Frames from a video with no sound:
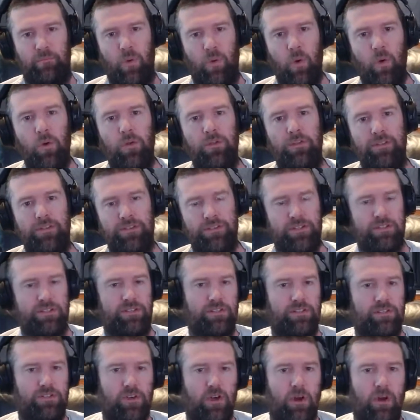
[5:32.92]
more than
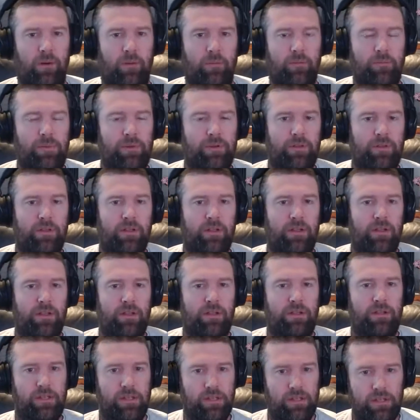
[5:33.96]
just a job.
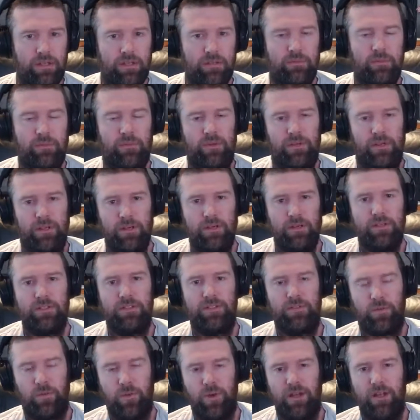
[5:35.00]
You
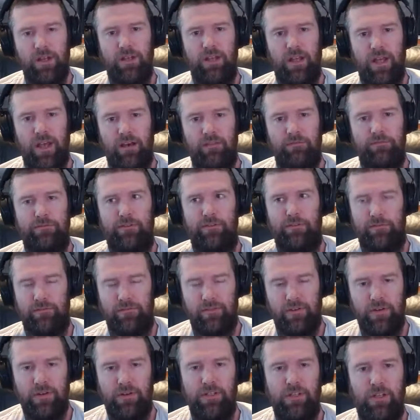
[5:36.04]
can sweat it out for a
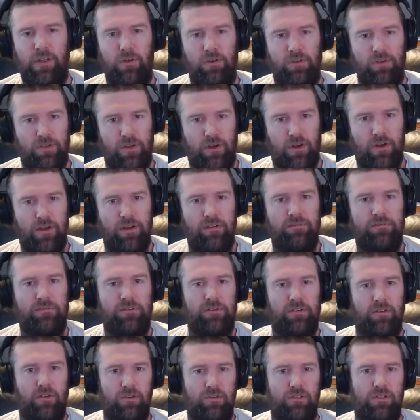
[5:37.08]
very long time
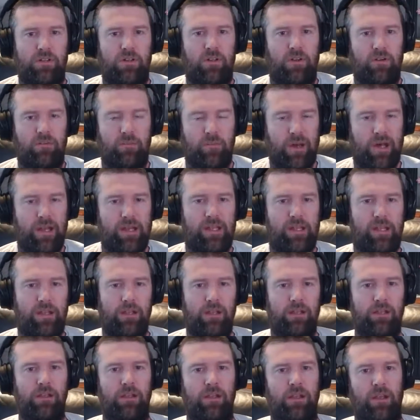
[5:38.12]
for not a lot of
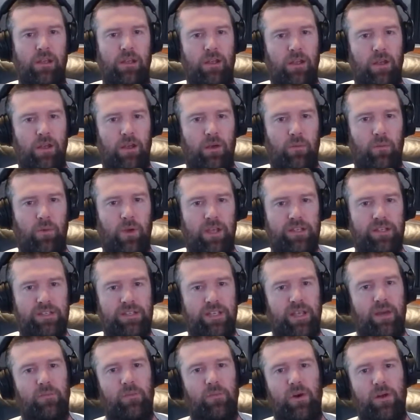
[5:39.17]
money, where
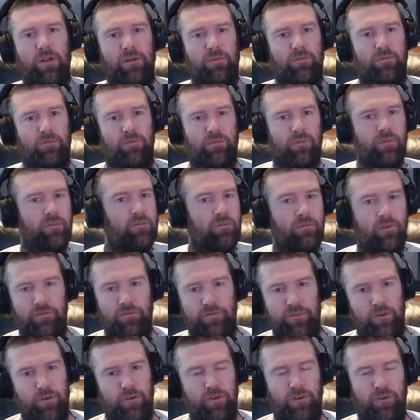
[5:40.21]
someone
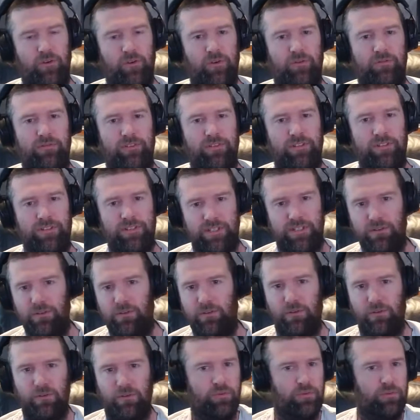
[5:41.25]
of your equivalent
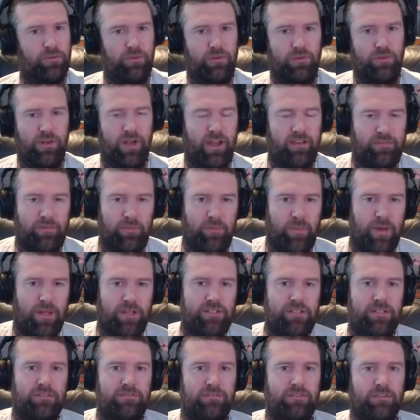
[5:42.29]
skill could have a
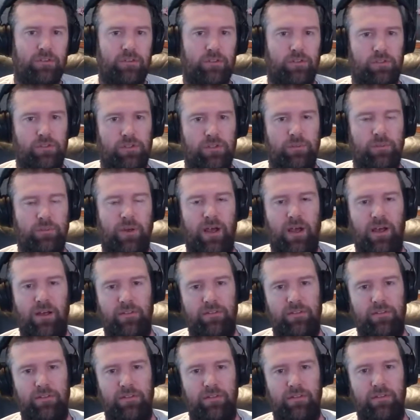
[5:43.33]
much different career
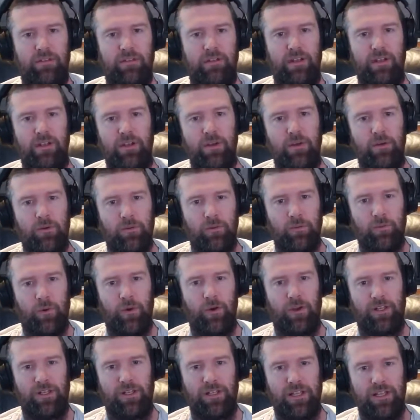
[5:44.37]
path and
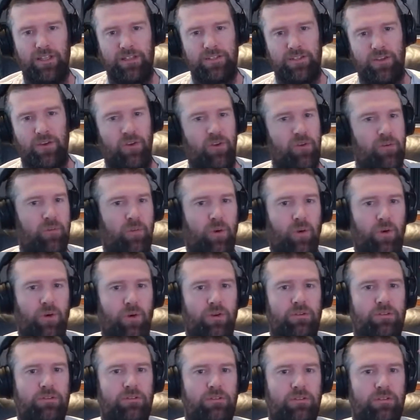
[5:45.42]
work less, earn
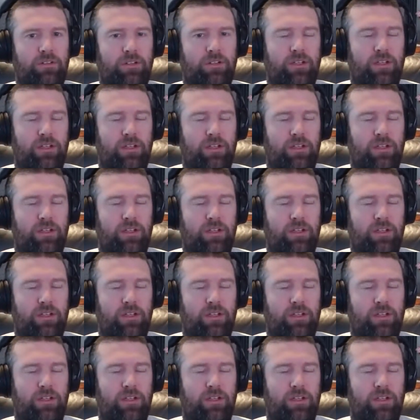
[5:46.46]
more.